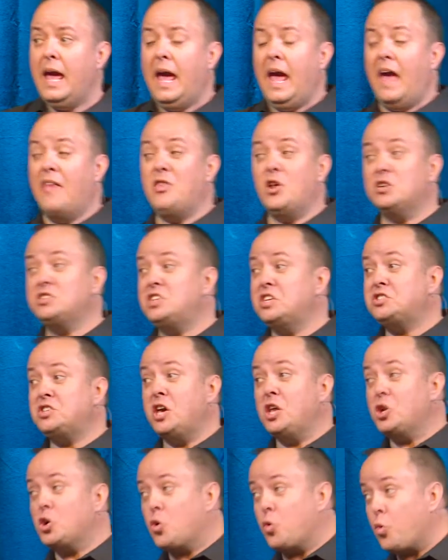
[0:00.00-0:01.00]
And there's this
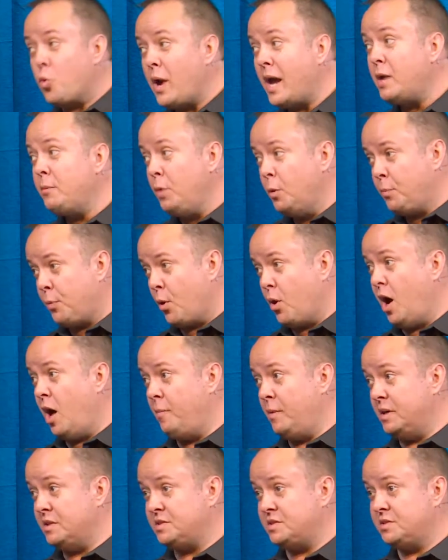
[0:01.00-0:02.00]
incredible
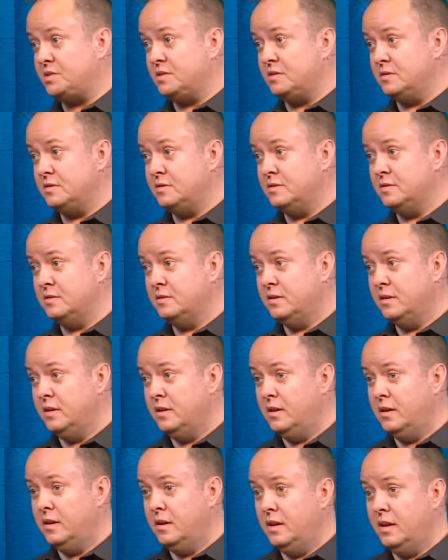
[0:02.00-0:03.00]
promise
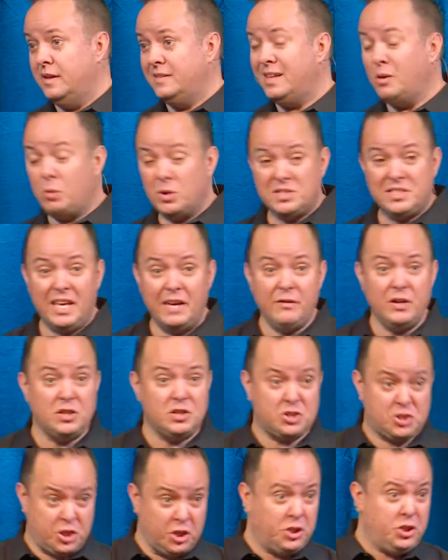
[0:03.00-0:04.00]
that was given
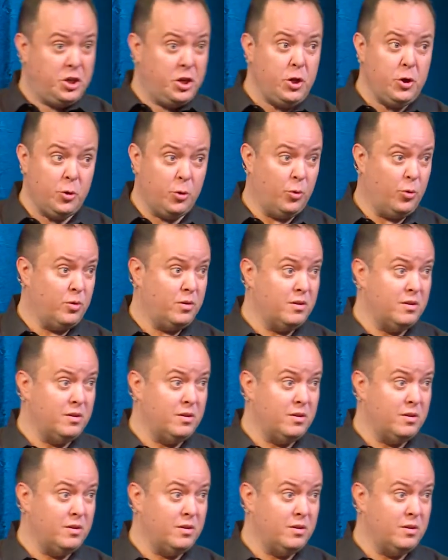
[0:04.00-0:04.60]
to you,